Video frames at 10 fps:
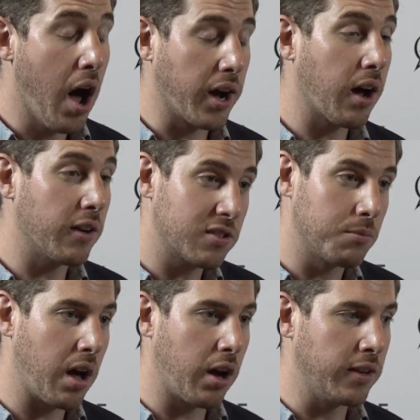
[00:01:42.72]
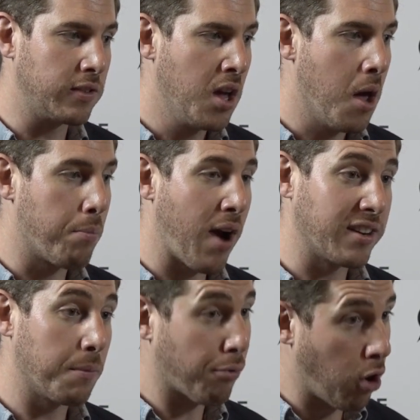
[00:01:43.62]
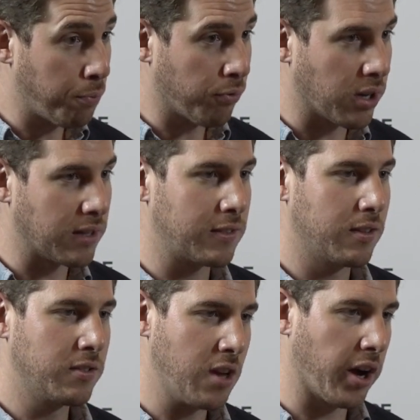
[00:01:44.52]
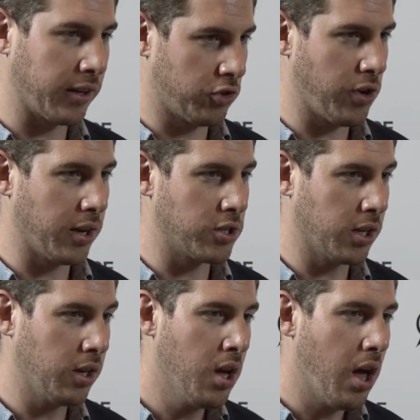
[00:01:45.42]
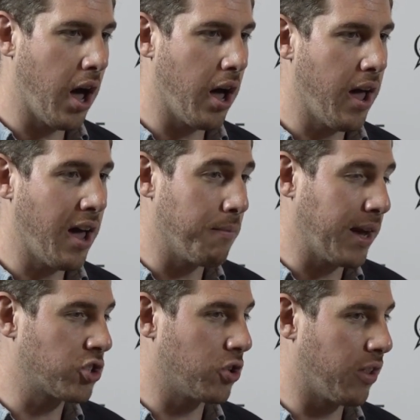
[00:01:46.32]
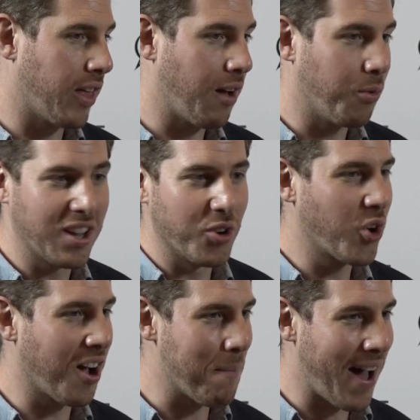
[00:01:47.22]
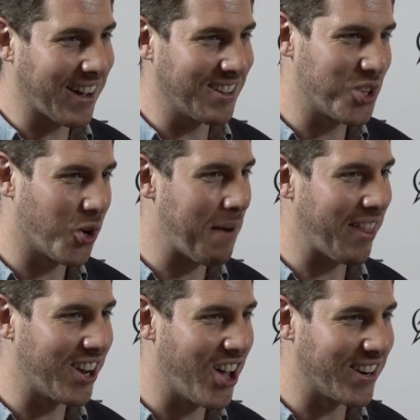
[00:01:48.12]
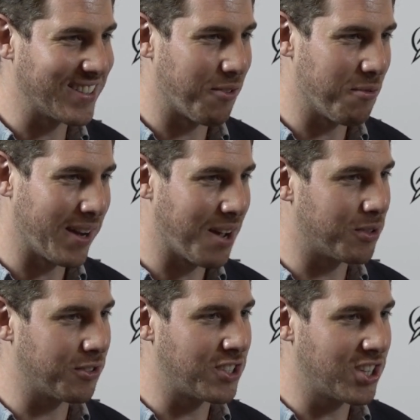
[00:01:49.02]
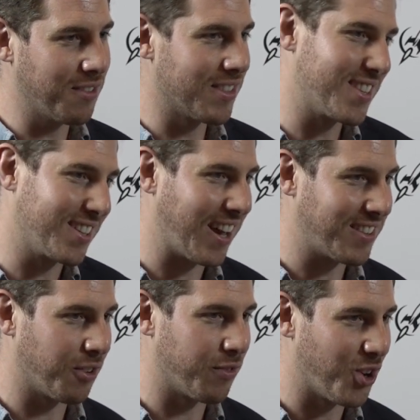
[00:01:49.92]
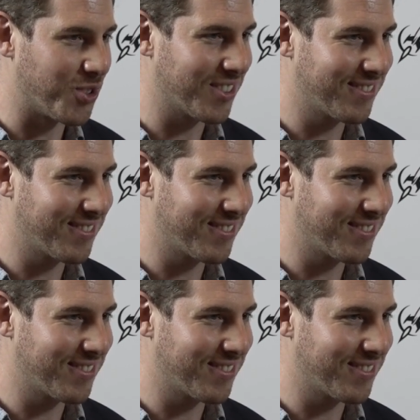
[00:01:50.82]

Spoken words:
a customized, brand appropriate targeting strategy, and make sure that we can all come back and talk about the learnings that we've been able to achieve and the success of those.